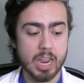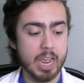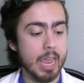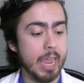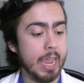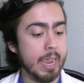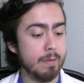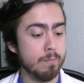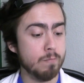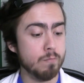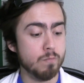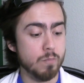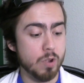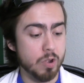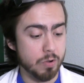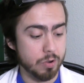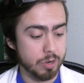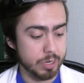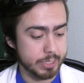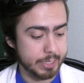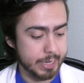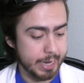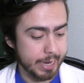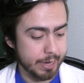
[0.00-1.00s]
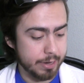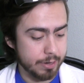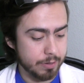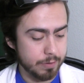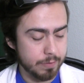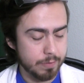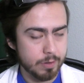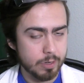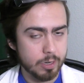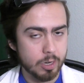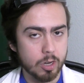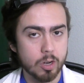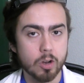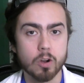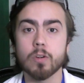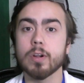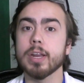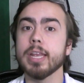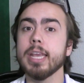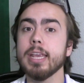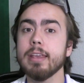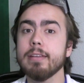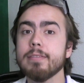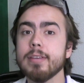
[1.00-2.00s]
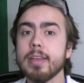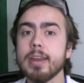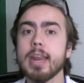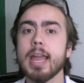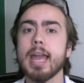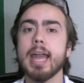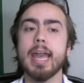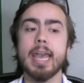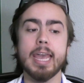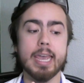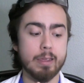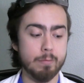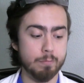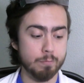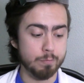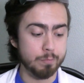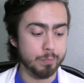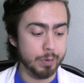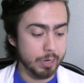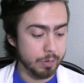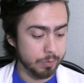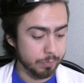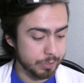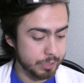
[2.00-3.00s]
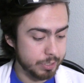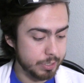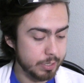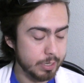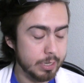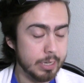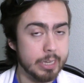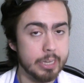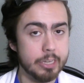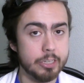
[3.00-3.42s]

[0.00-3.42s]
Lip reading: a motorcycle, or even a boat.